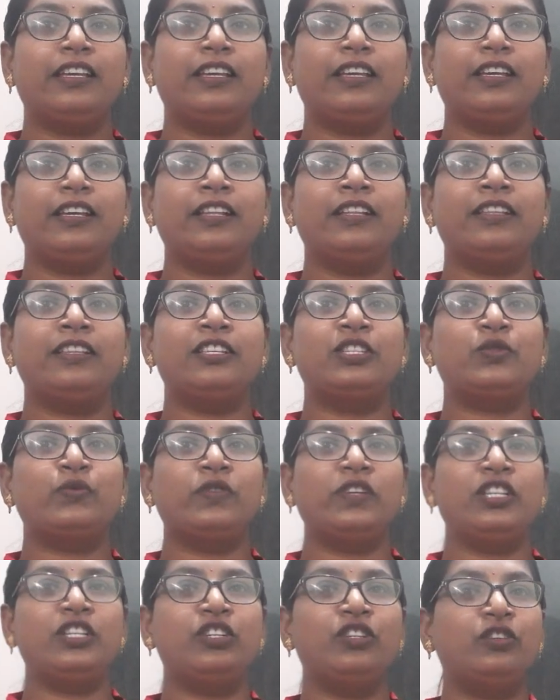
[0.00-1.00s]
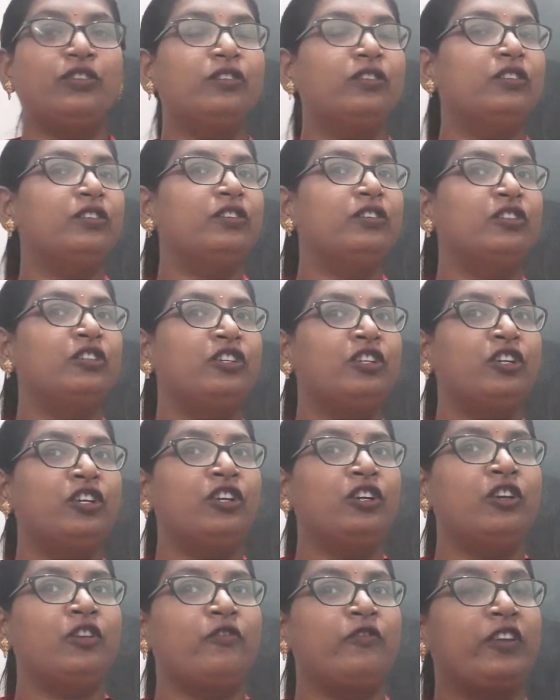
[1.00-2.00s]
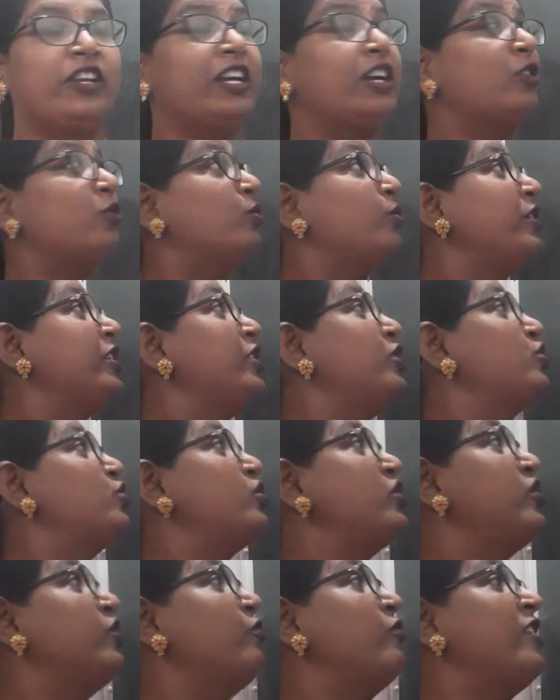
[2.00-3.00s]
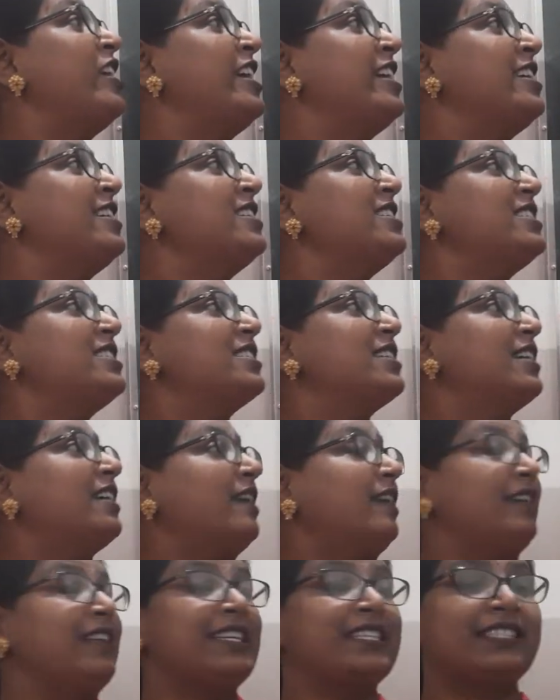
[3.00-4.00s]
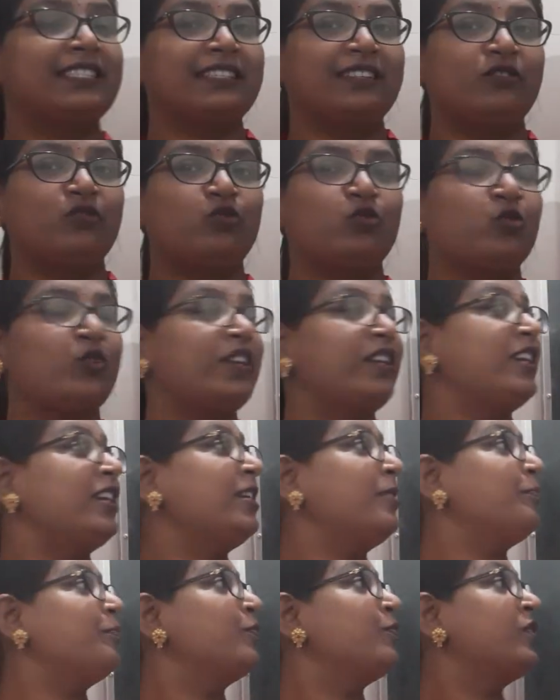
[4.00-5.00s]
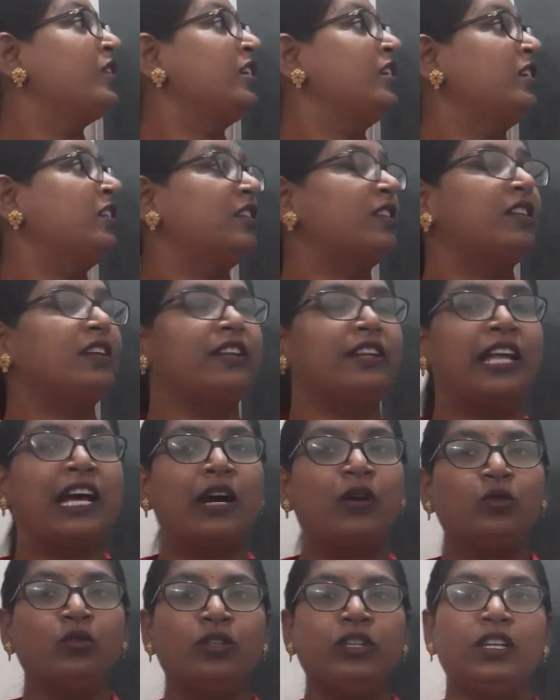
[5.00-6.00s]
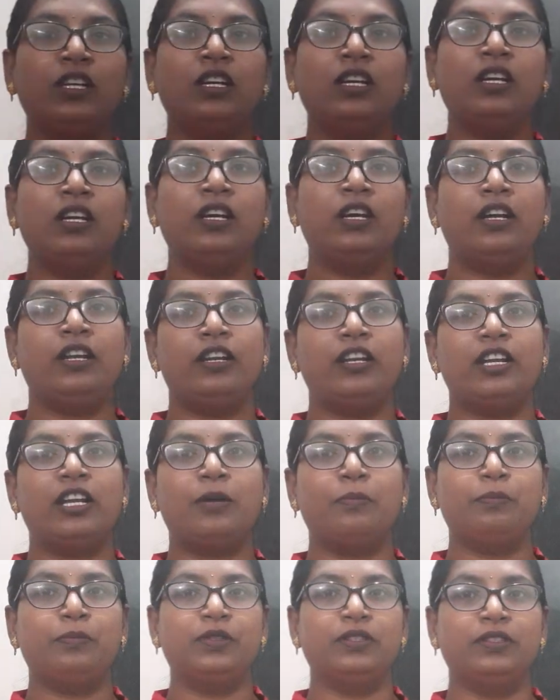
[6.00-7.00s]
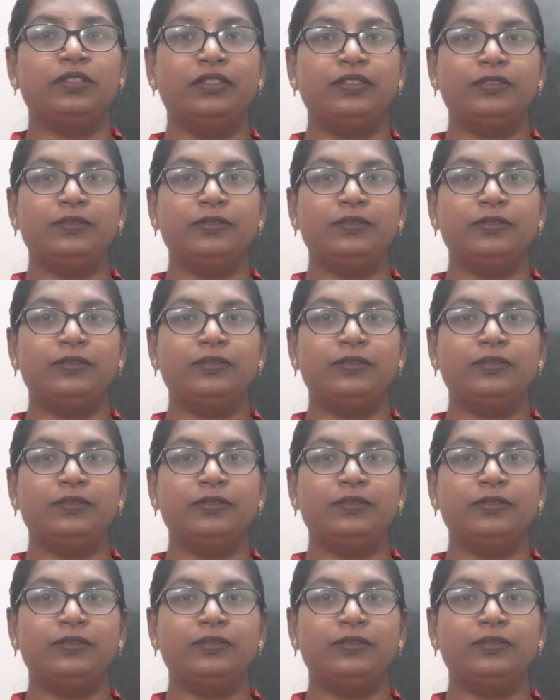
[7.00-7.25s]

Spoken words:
In this video, we are going to revise lesson 3, the noun number.